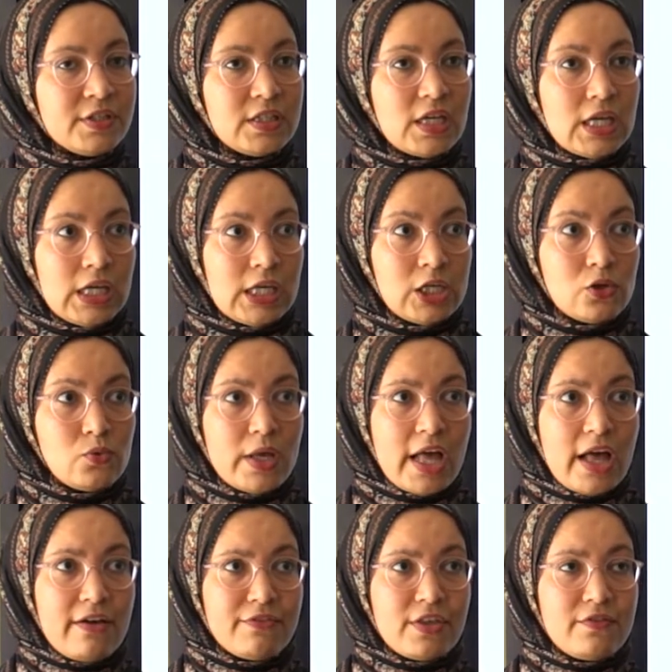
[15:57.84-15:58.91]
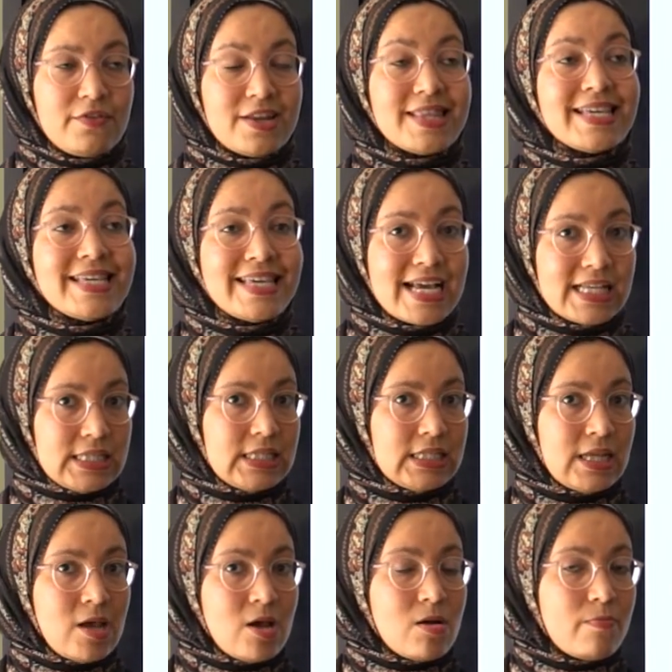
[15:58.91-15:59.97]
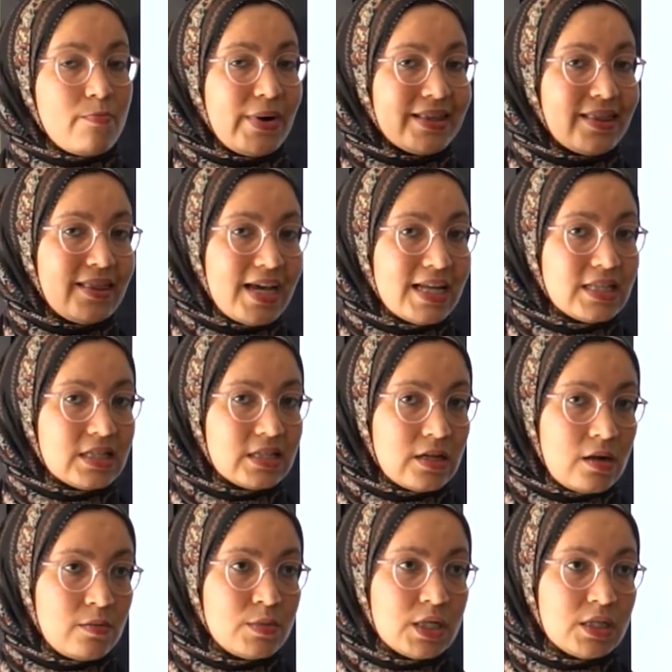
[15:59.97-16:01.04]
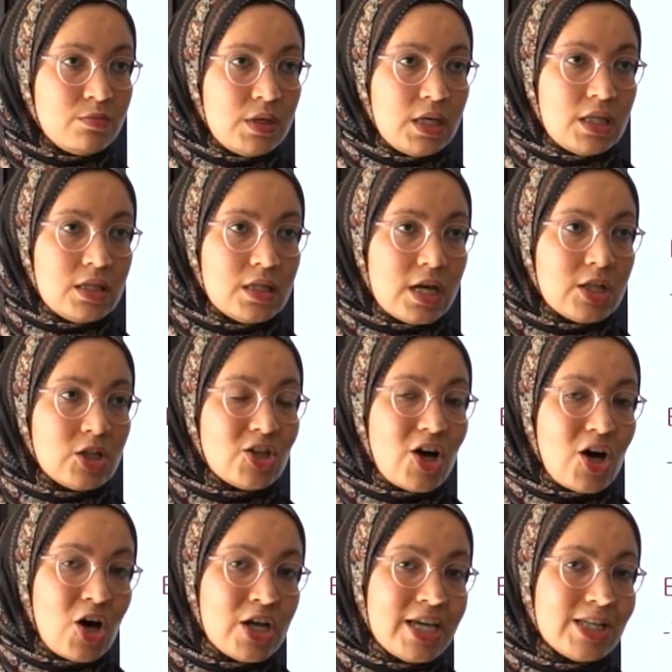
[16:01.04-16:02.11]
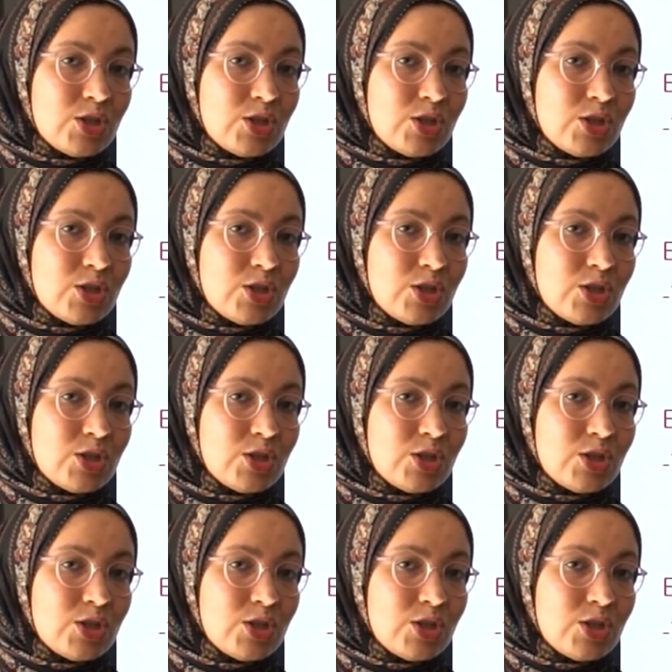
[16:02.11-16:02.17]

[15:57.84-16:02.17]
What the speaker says: day. Here we have every day, yes, but that summer, it means that I